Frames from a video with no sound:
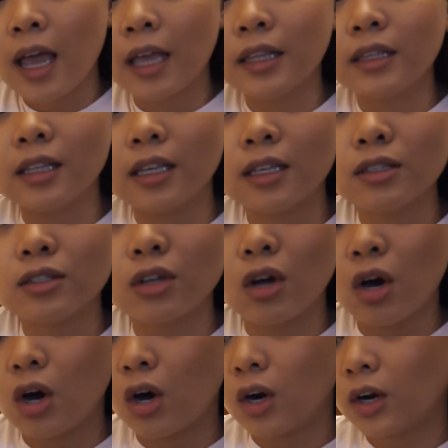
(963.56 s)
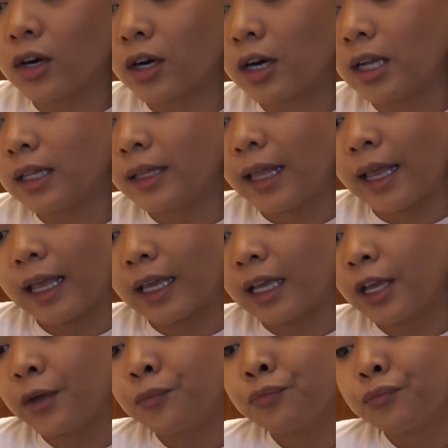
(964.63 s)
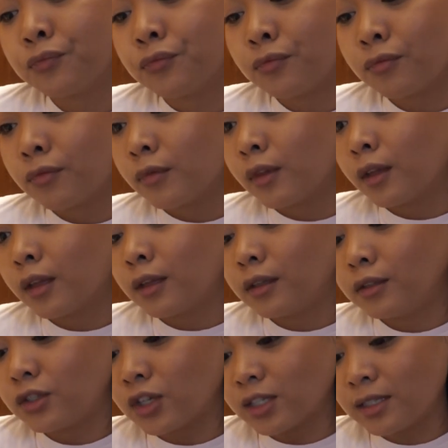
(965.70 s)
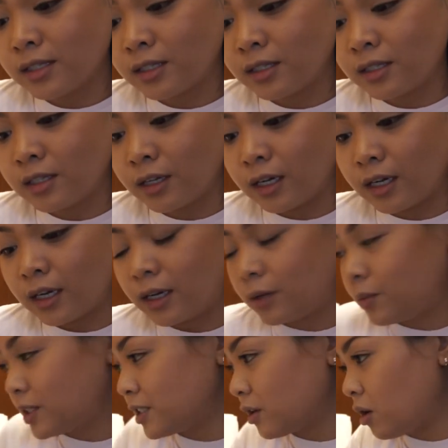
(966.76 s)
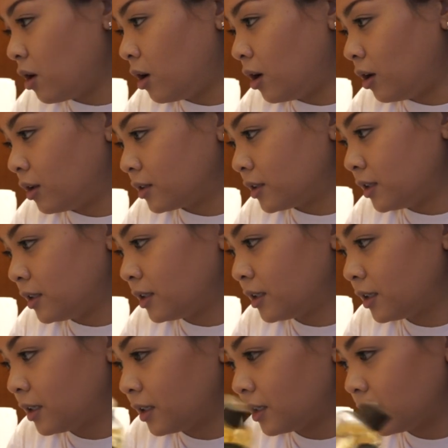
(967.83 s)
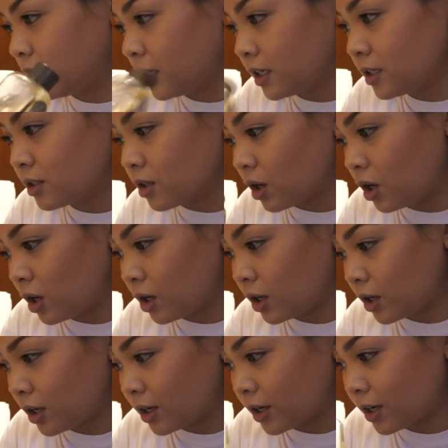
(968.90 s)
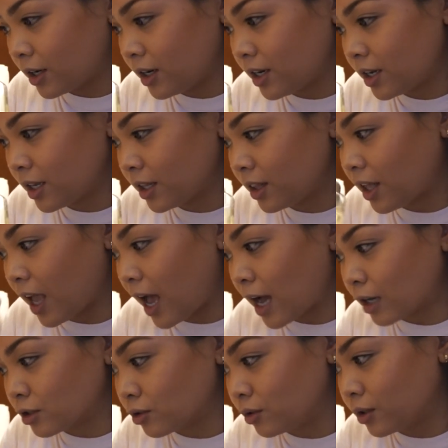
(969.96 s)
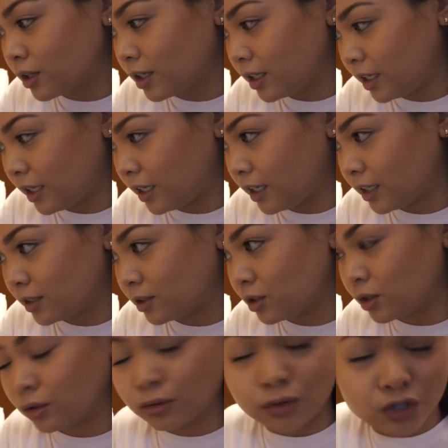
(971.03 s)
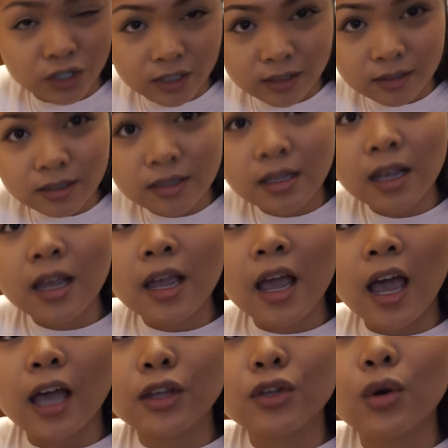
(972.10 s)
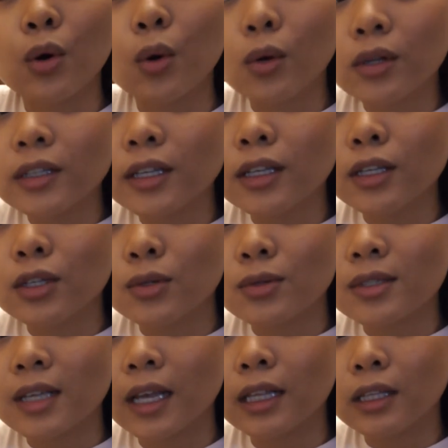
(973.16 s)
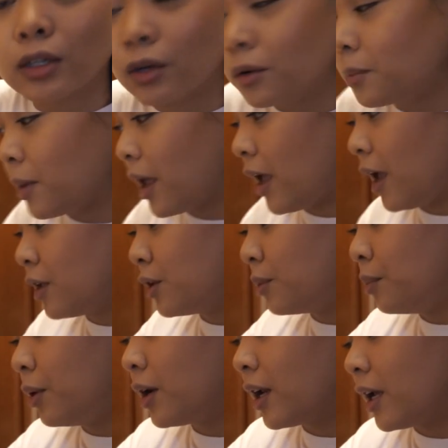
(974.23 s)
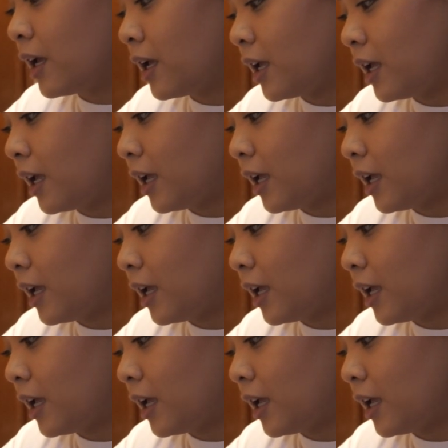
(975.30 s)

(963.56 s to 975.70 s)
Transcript: and these are like just what's it called, these are the actual cleaning solutions, and you only use a little bit and you put it